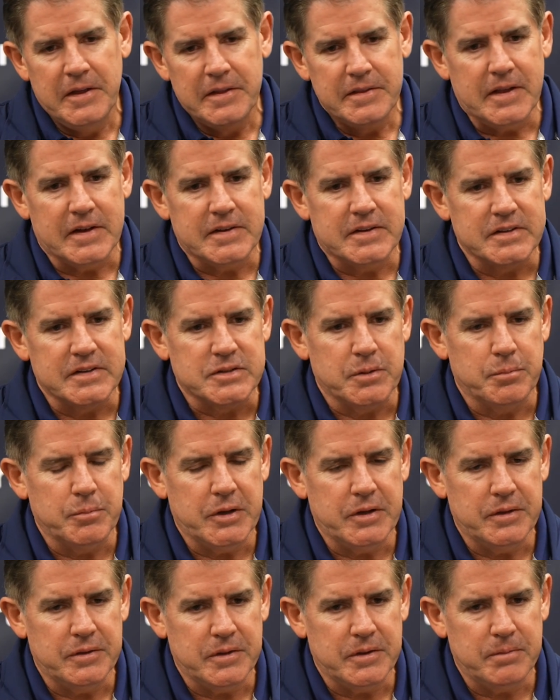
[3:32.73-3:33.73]
that doesn't
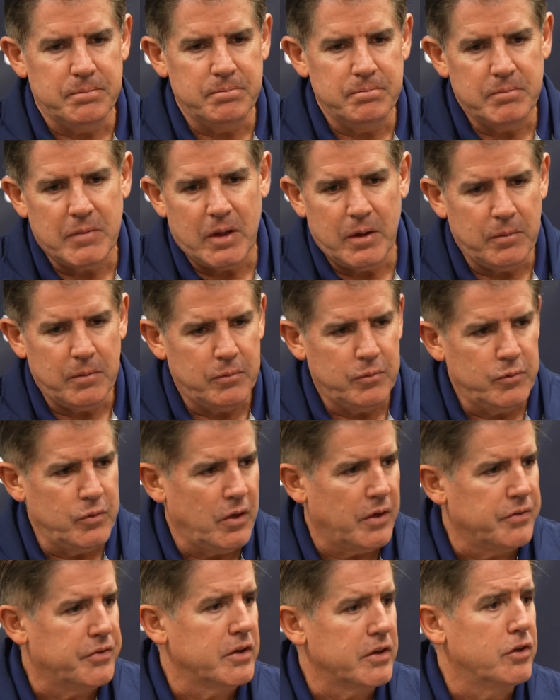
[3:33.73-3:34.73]
mean that
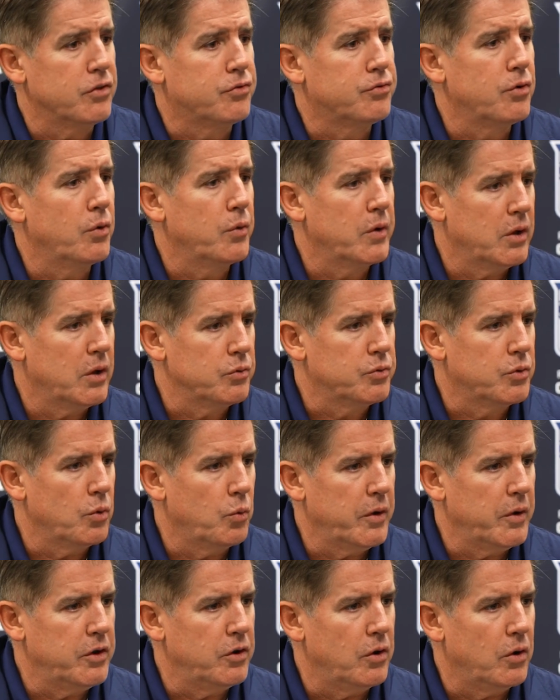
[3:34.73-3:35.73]
I think you throw it out the
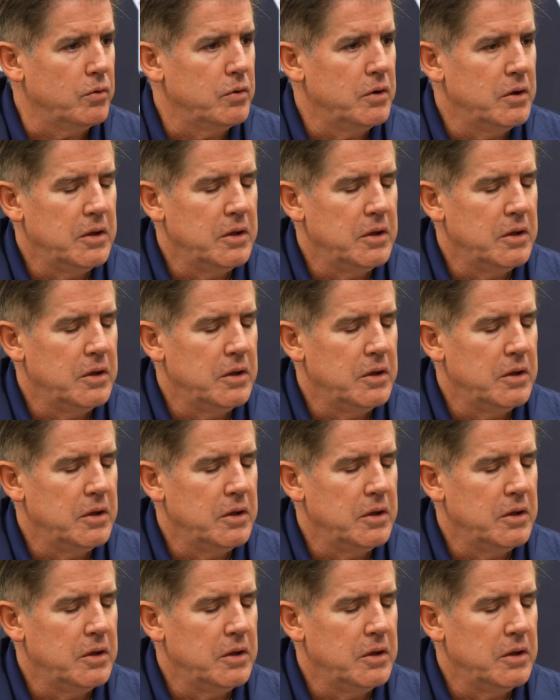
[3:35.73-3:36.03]
window.